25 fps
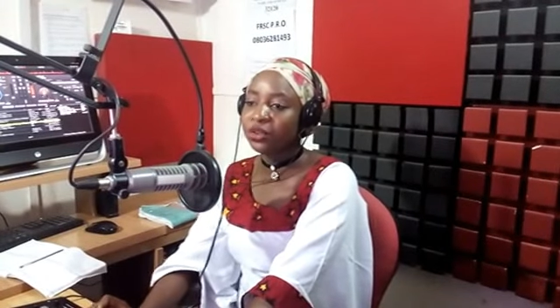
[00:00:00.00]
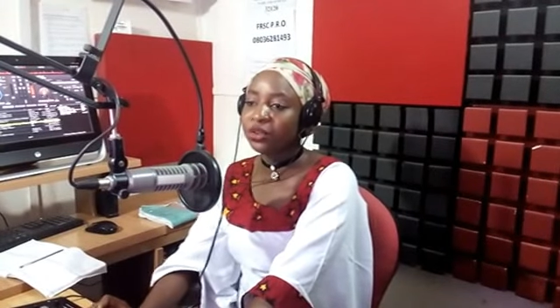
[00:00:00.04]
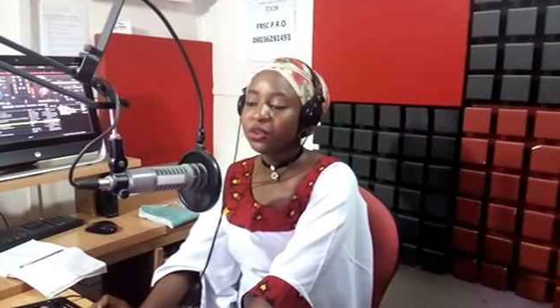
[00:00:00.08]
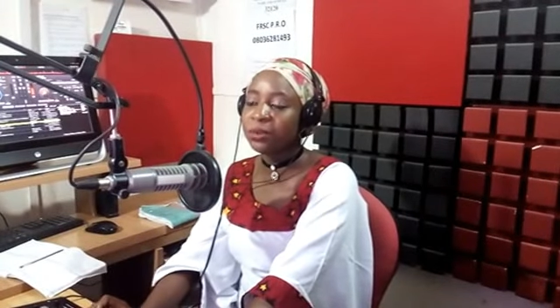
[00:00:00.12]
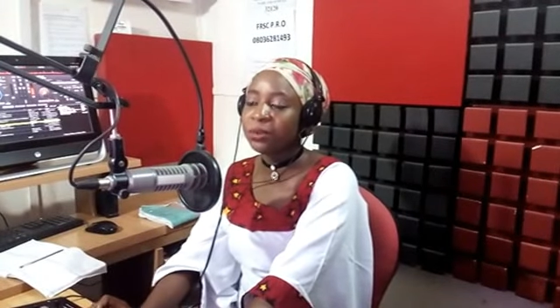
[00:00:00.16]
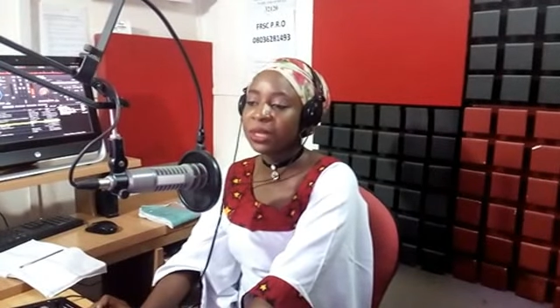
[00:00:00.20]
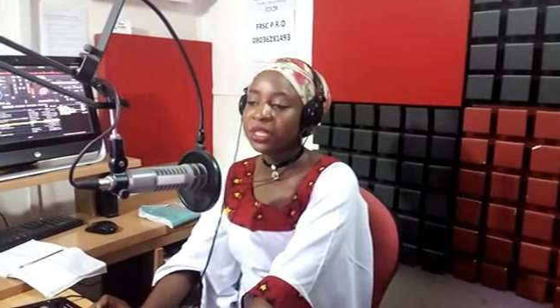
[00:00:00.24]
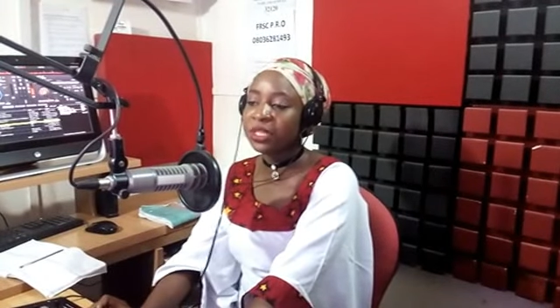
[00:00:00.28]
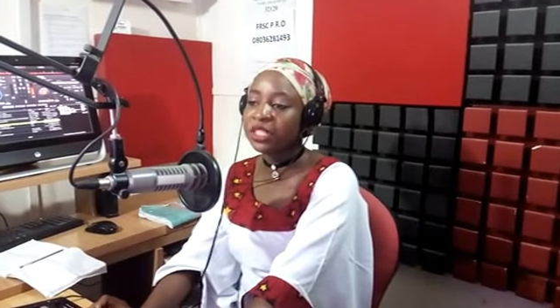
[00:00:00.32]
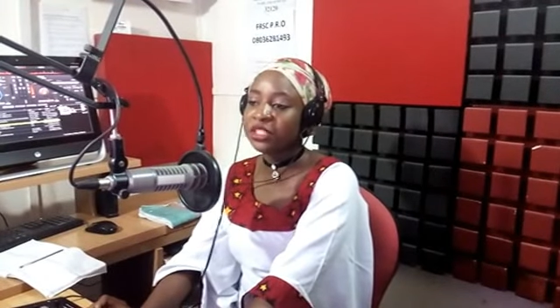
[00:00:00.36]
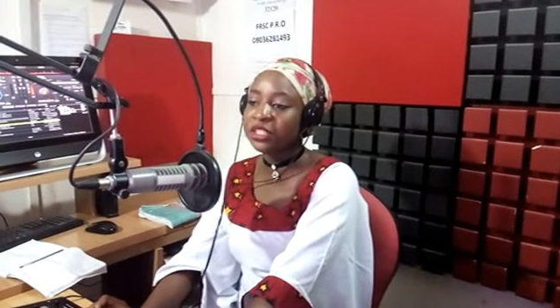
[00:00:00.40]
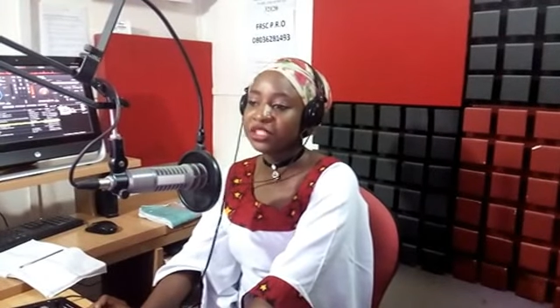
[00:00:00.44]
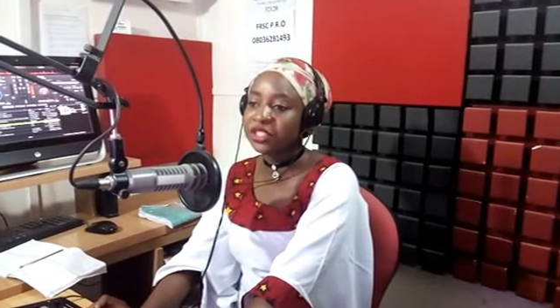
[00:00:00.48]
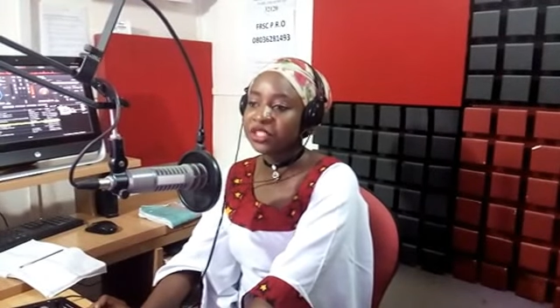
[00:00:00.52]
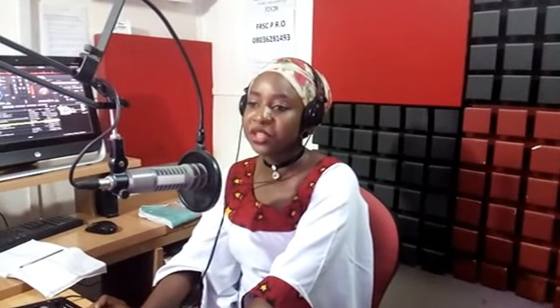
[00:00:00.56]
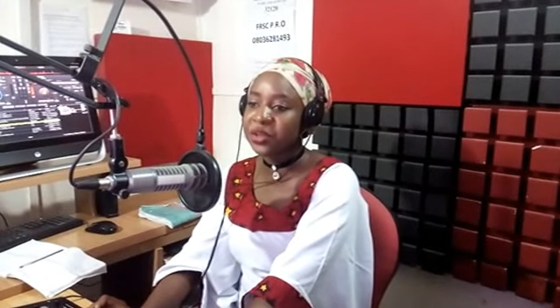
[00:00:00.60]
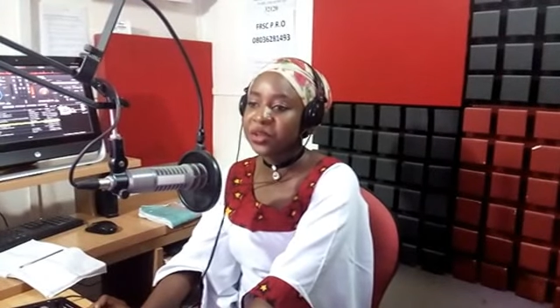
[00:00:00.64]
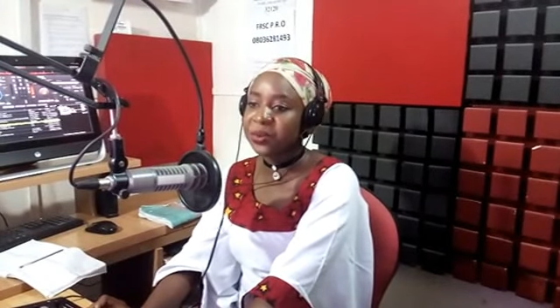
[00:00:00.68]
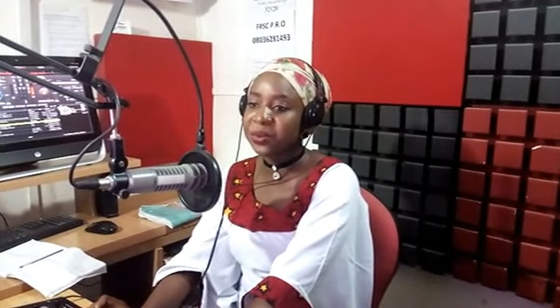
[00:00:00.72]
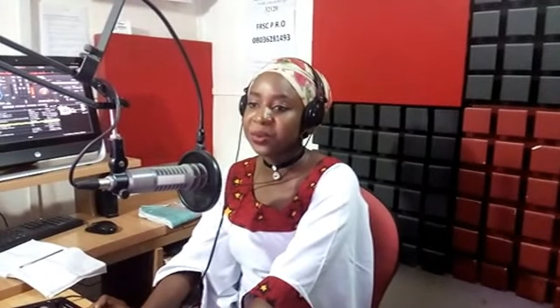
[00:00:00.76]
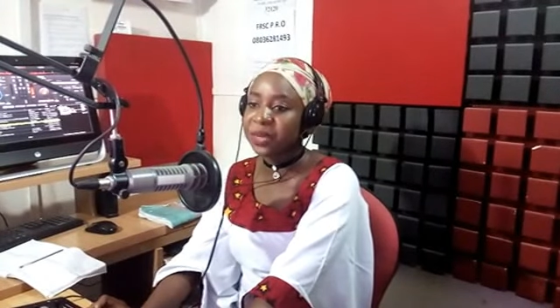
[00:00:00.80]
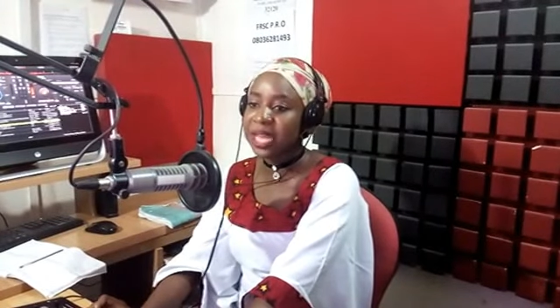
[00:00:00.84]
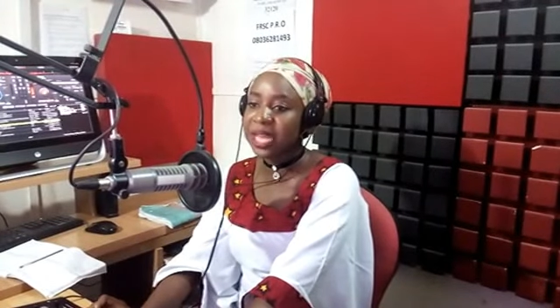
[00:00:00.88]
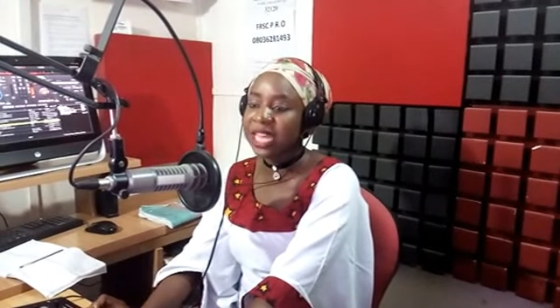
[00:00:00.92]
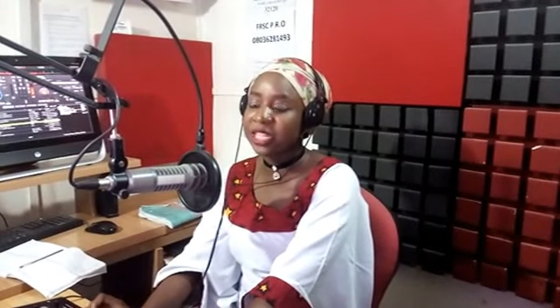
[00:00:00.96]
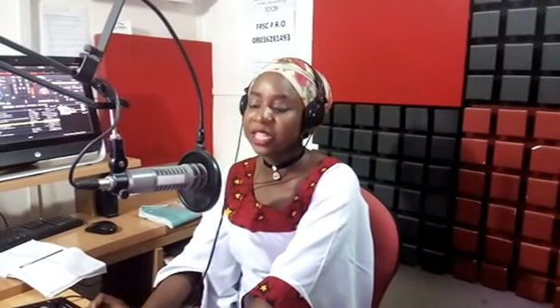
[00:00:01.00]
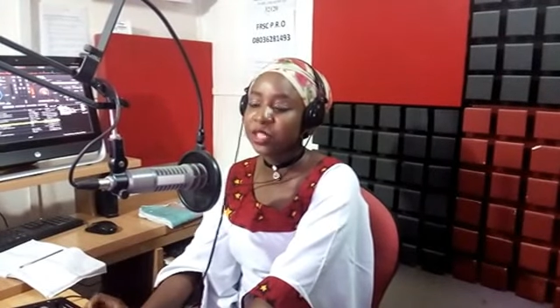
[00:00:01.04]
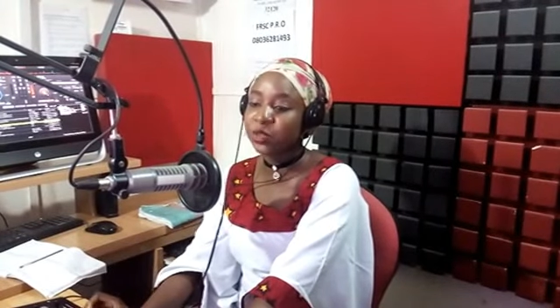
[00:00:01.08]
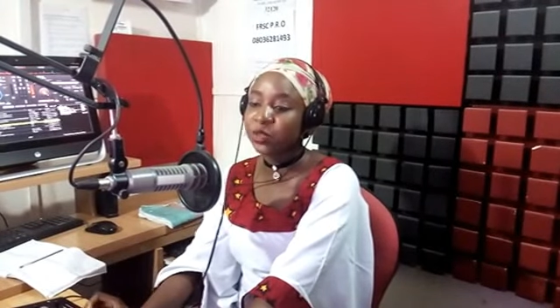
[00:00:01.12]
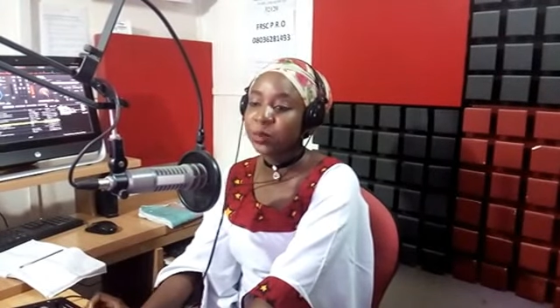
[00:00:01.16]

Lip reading: who made it known at the